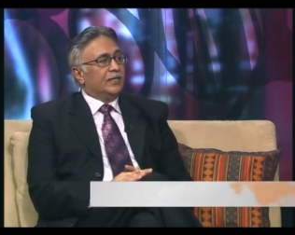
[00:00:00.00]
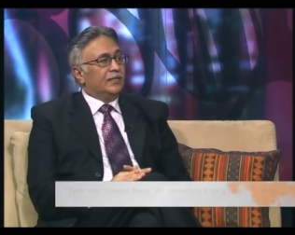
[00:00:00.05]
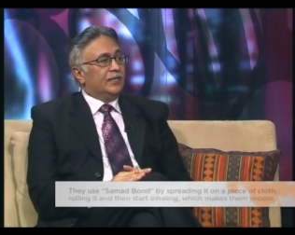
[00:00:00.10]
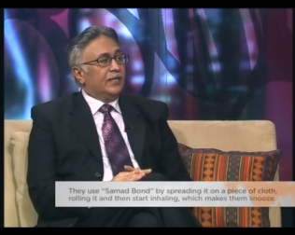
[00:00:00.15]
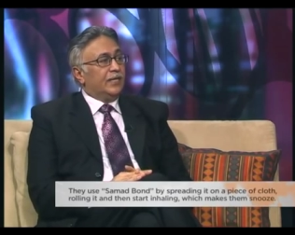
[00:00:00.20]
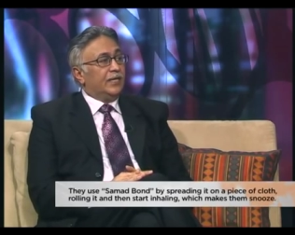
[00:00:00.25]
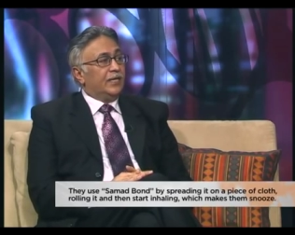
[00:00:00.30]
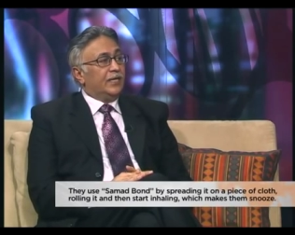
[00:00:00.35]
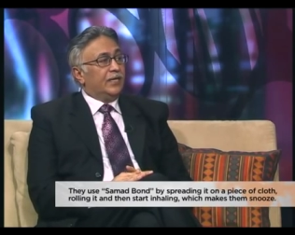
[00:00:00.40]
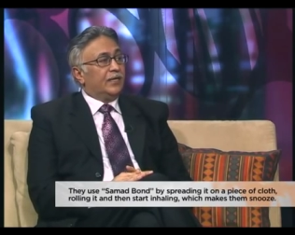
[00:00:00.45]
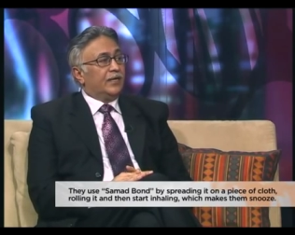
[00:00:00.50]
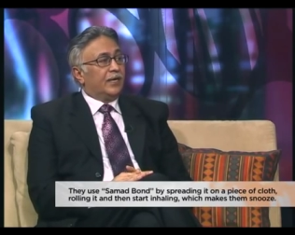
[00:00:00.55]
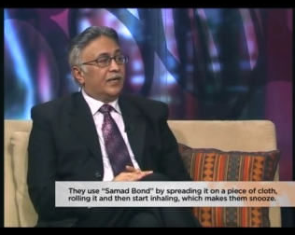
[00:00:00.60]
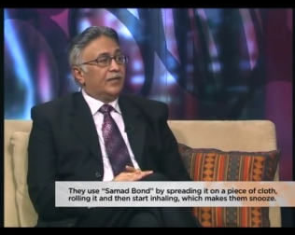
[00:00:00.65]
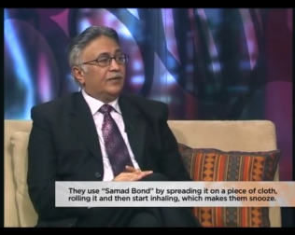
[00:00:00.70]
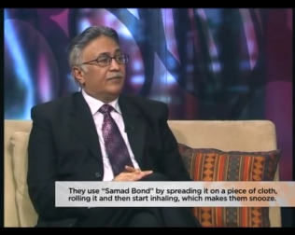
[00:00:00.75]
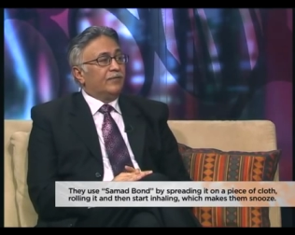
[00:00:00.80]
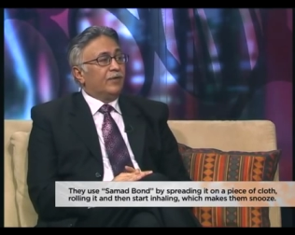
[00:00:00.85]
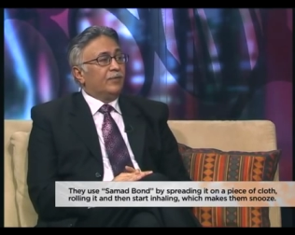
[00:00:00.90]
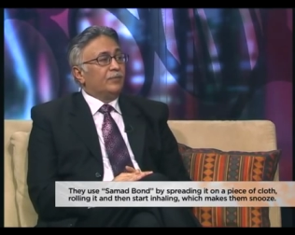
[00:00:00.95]
they
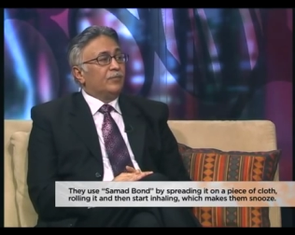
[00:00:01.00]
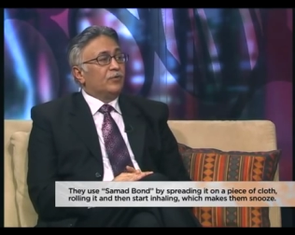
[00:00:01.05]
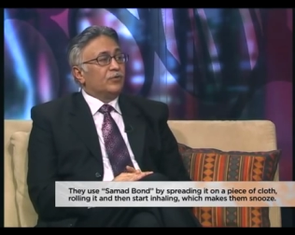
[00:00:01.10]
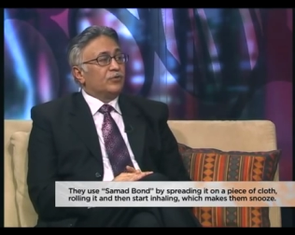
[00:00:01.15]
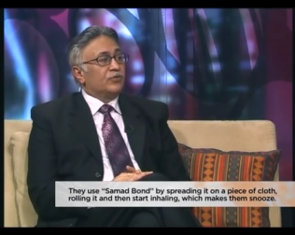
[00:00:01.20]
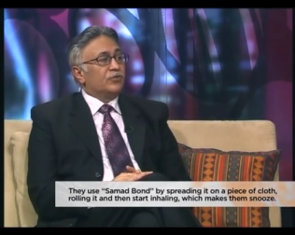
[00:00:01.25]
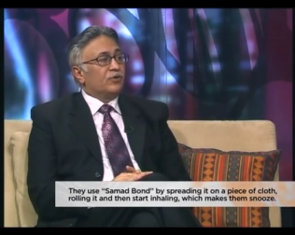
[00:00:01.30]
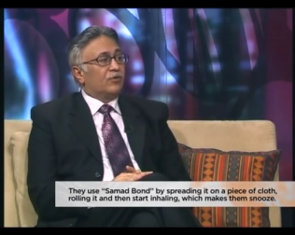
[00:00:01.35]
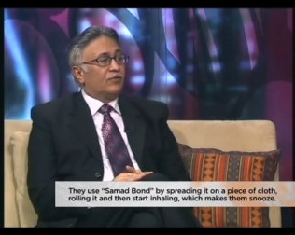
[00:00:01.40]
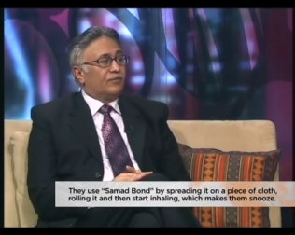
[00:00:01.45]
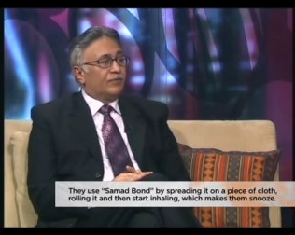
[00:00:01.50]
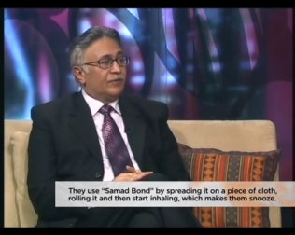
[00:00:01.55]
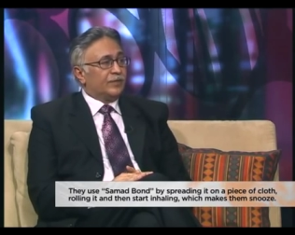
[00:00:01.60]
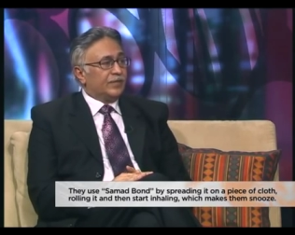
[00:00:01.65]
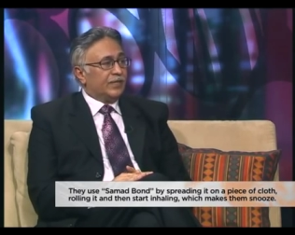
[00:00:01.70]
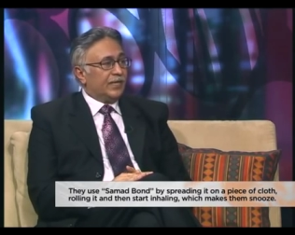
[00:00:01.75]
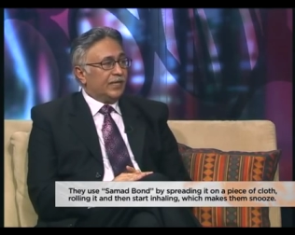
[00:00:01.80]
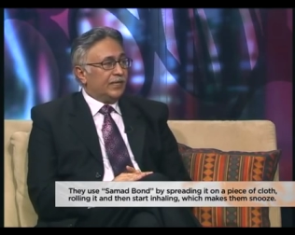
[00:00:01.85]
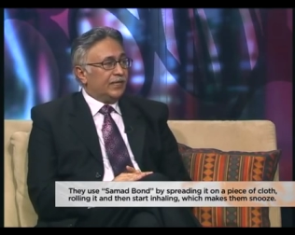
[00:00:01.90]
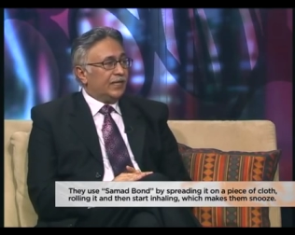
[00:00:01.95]
run away most
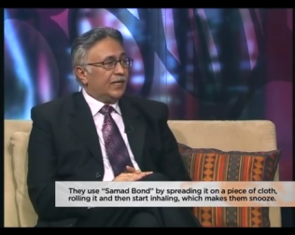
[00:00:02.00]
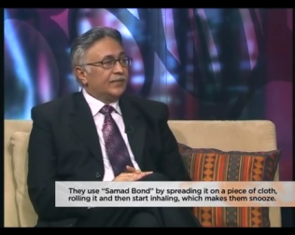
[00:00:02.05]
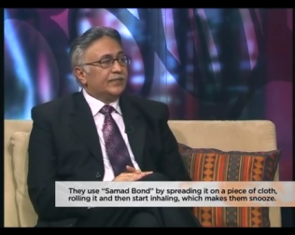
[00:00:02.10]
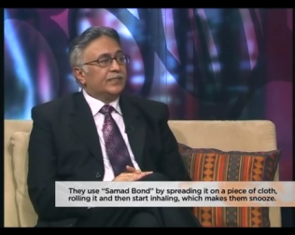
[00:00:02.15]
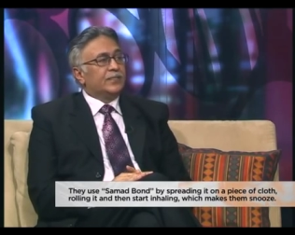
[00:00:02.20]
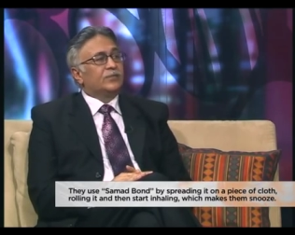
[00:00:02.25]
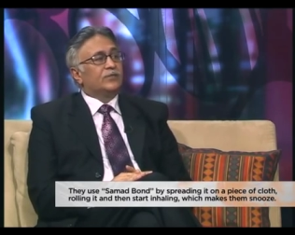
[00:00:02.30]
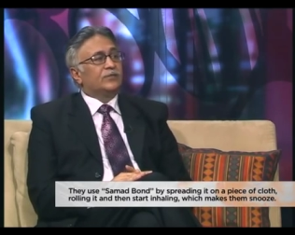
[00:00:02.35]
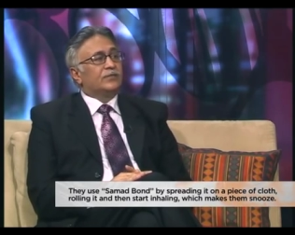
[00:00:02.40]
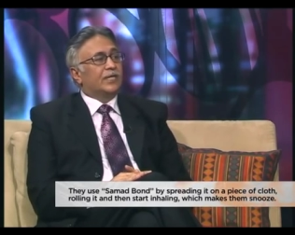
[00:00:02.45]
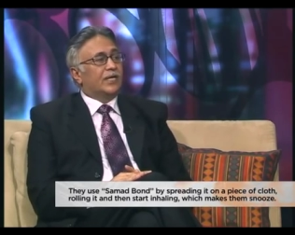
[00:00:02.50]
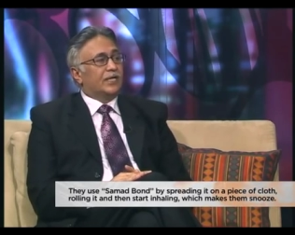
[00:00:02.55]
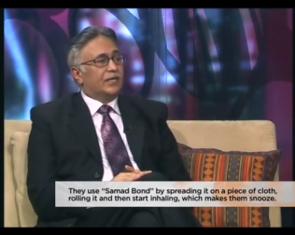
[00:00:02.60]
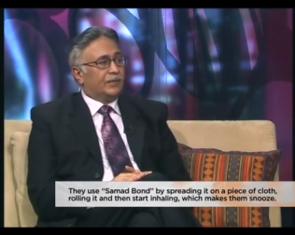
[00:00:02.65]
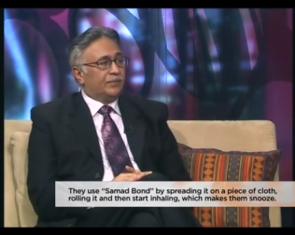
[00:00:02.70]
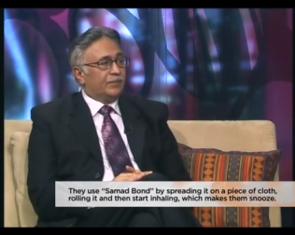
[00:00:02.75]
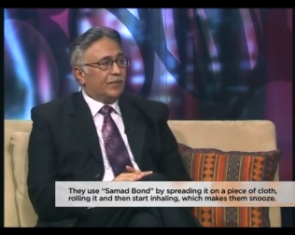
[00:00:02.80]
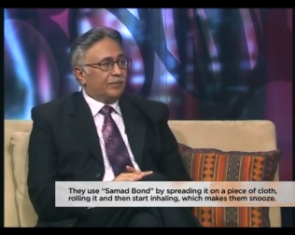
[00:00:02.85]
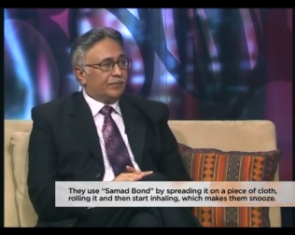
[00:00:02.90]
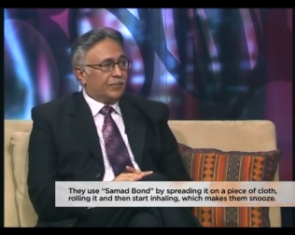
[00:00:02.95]
often than other
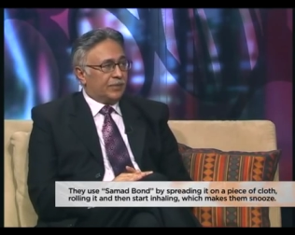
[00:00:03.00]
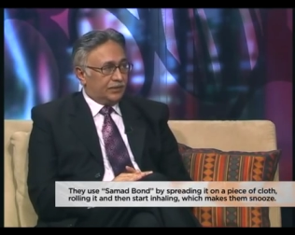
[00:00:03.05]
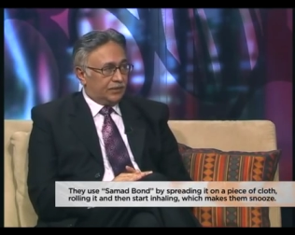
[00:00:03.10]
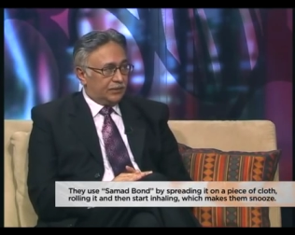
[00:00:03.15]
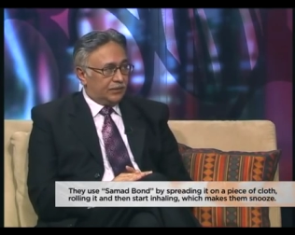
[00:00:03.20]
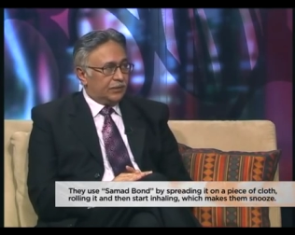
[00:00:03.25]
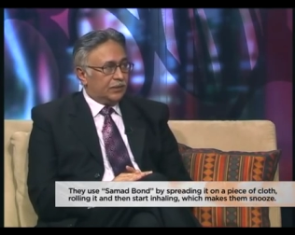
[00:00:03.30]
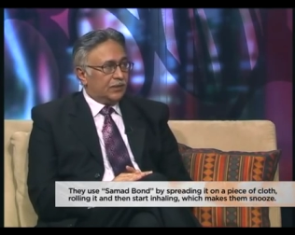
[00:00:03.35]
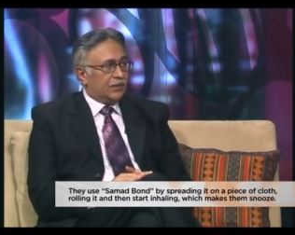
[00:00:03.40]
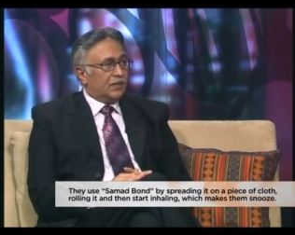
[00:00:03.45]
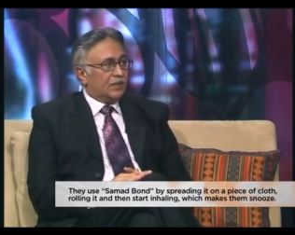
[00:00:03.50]
society members.